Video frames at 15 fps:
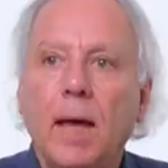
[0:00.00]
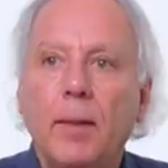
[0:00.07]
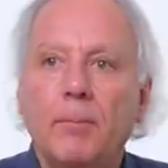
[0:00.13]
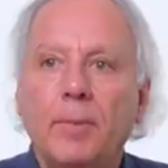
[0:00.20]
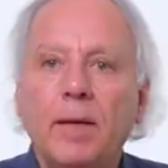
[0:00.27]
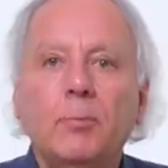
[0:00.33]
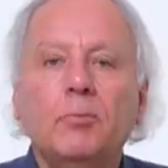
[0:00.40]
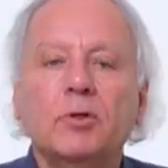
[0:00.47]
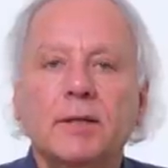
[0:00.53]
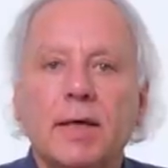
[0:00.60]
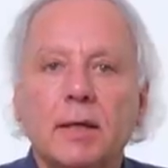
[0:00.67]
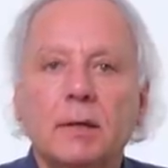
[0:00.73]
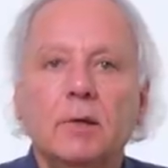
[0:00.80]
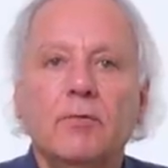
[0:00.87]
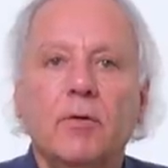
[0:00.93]
and be
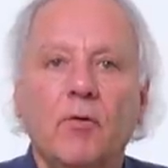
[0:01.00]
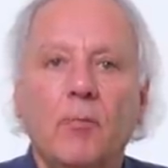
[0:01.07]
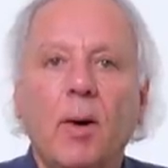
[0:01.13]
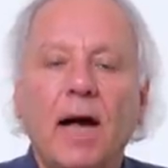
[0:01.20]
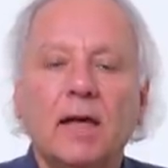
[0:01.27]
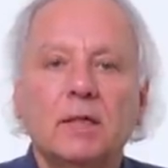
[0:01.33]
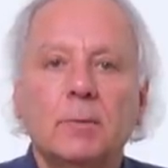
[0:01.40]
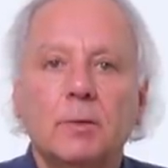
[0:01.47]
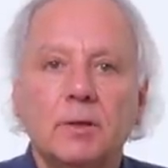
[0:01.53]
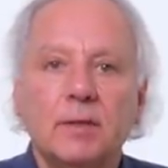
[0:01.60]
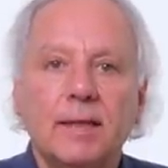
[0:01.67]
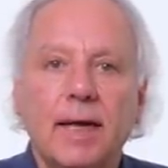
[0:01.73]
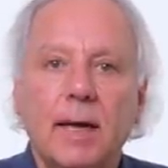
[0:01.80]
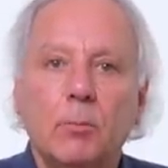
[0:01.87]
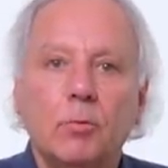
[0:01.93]
protective of possible
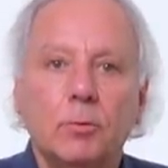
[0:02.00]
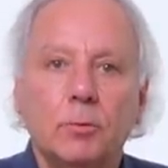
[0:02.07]
stab